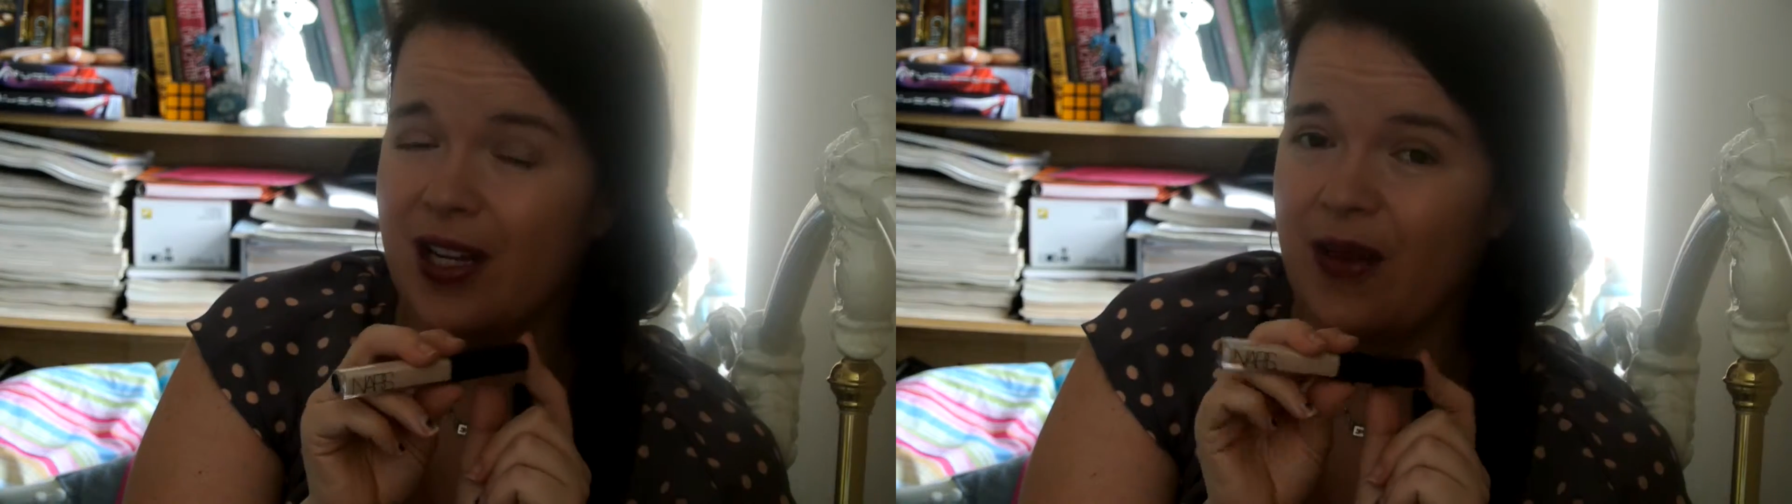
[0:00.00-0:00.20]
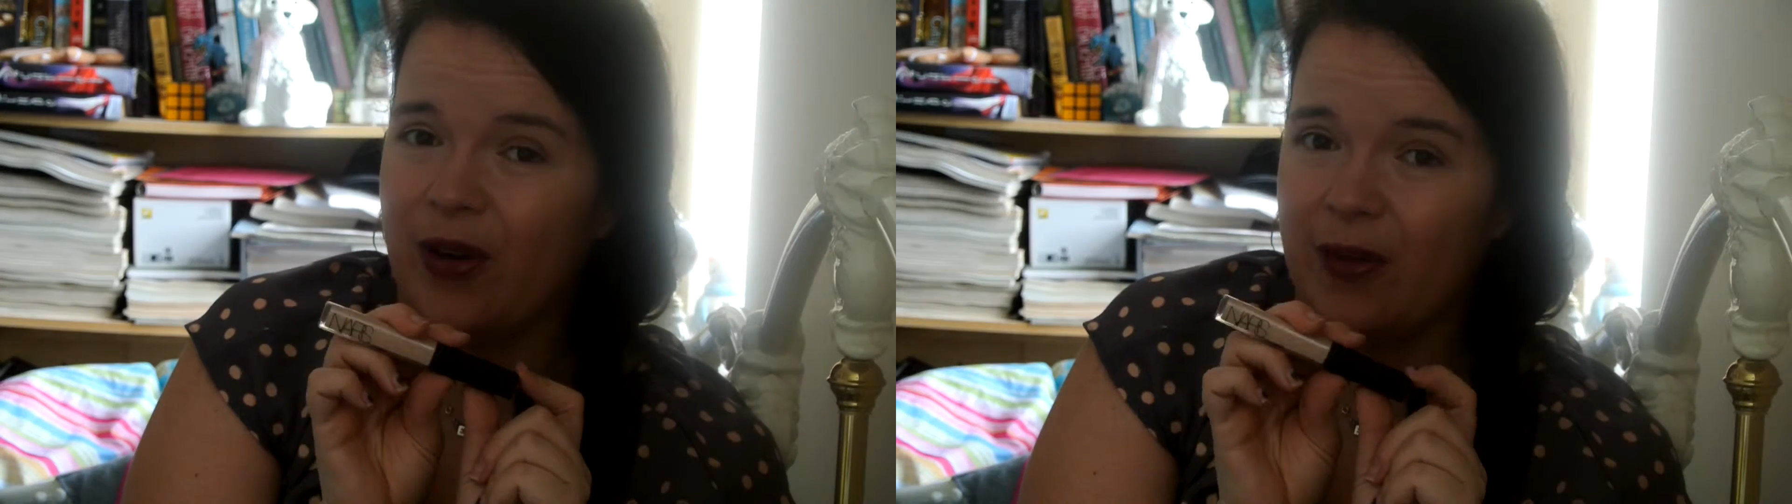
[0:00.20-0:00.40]
the
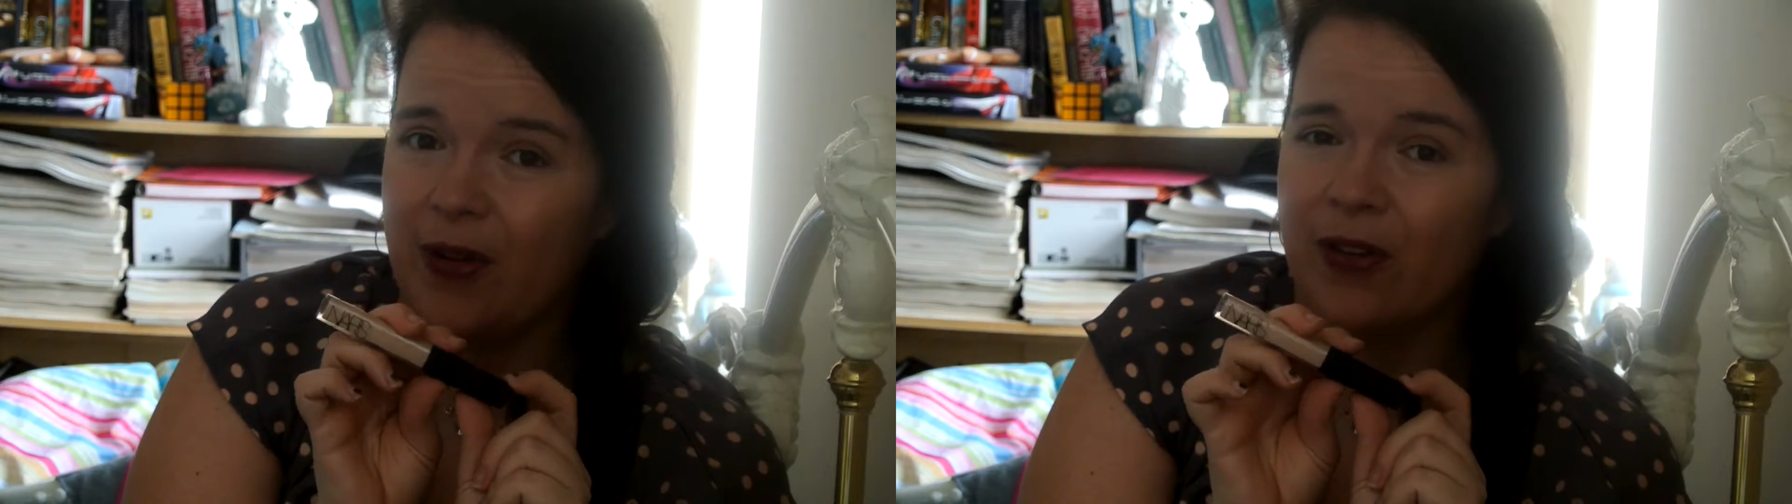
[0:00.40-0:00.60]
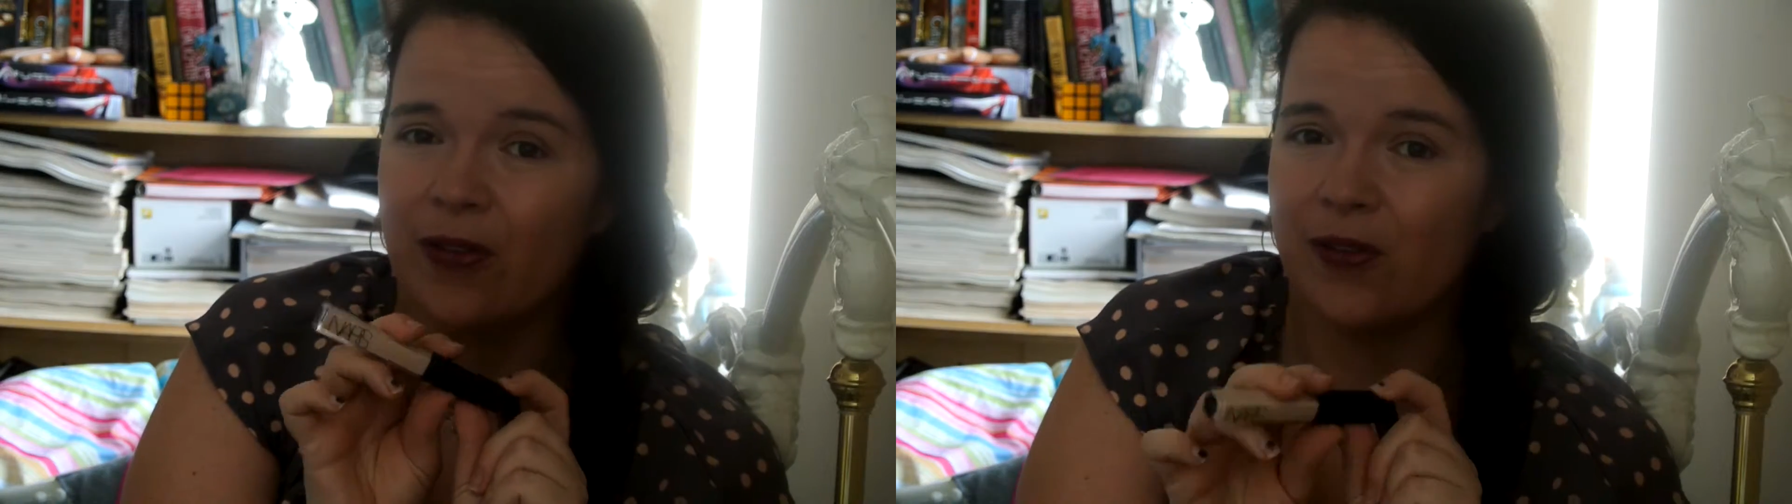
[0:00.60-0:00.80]
time when I
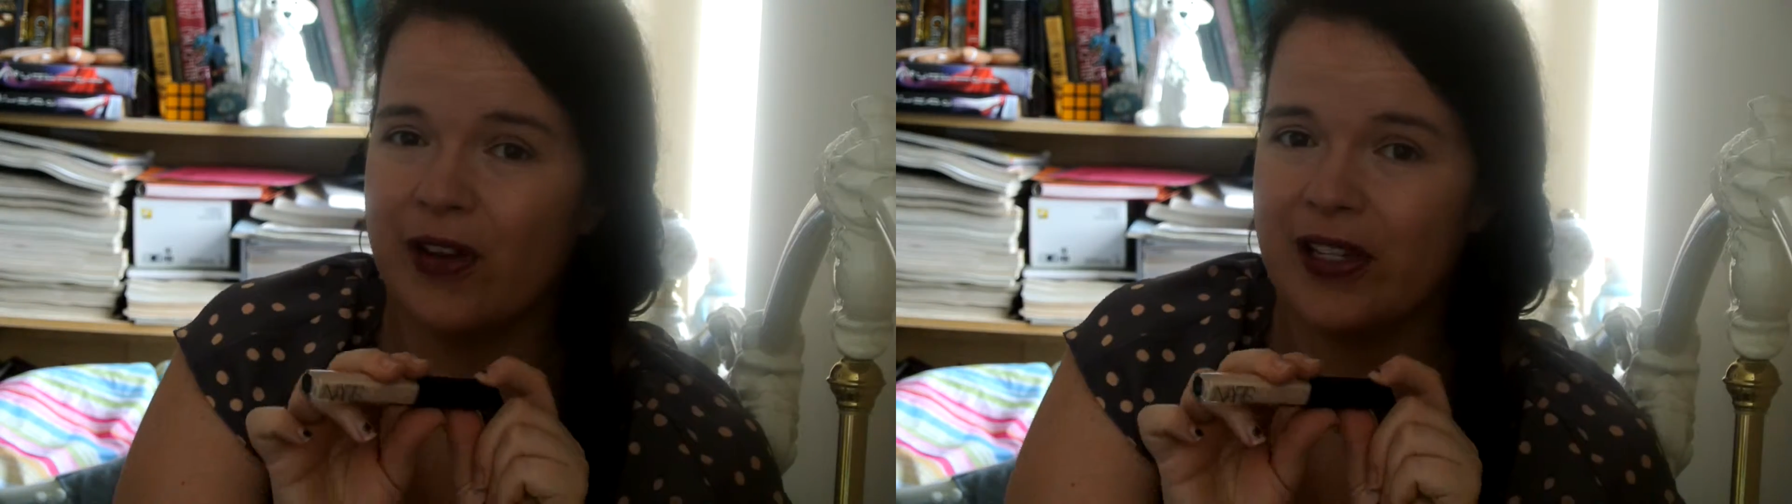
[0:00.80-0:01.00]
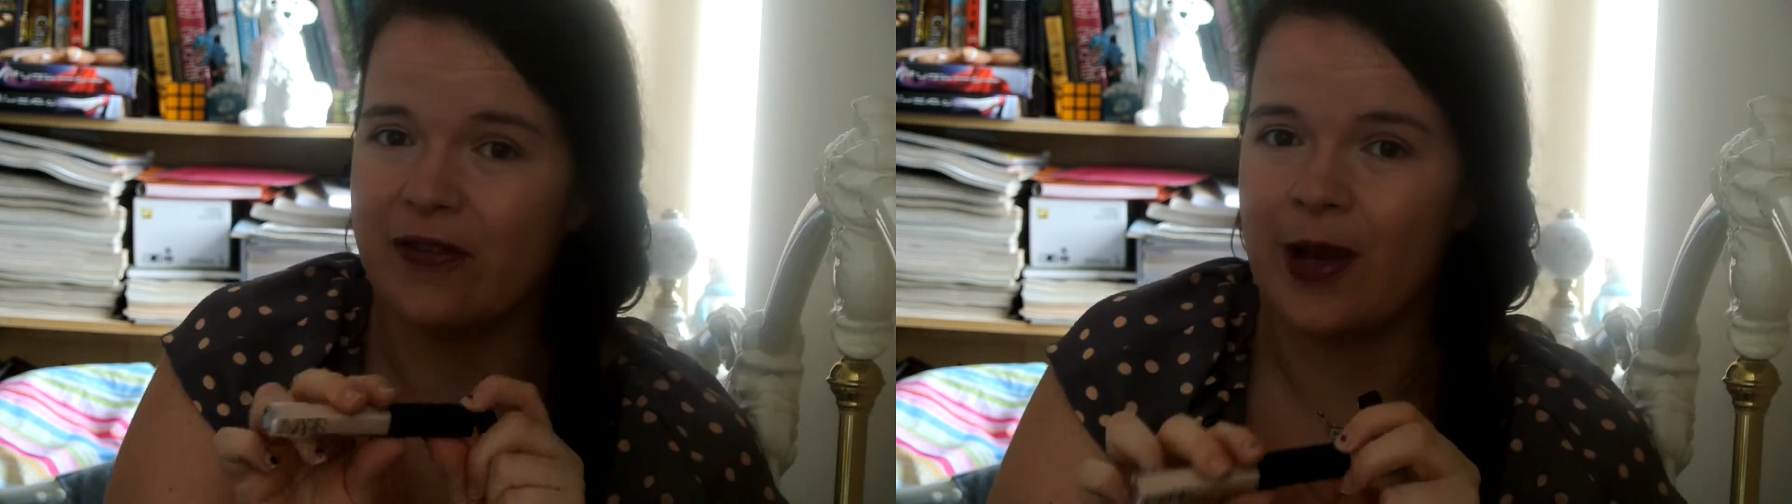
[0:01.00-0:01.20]
put a full face of